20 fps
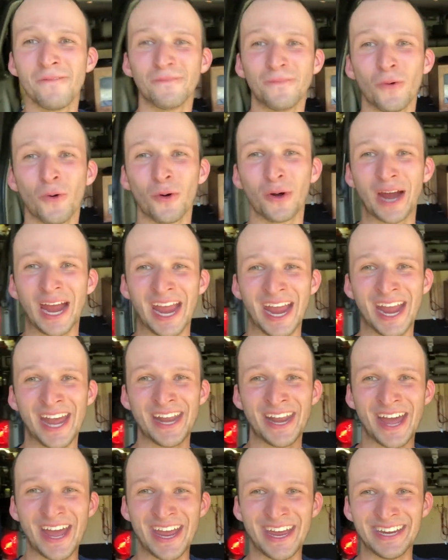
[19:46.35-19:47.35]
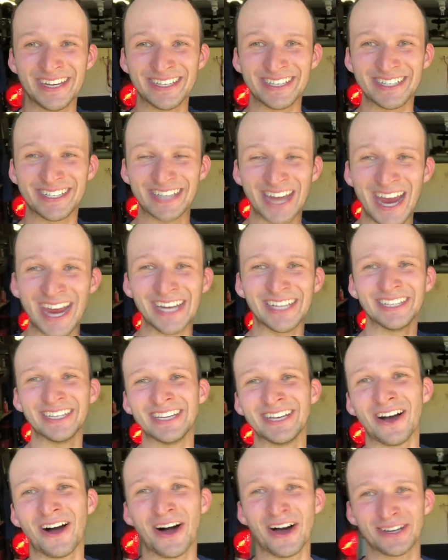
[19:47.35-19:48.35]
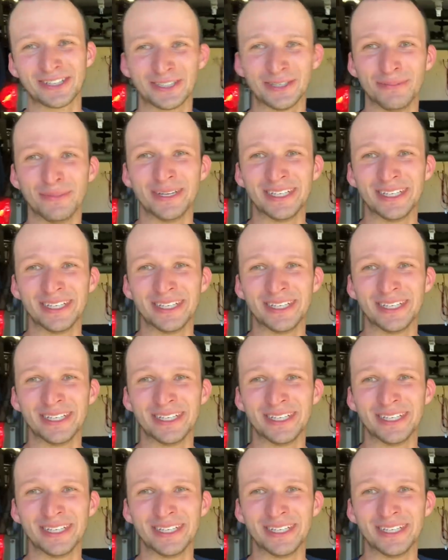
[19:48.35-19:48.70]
for an insanely awesome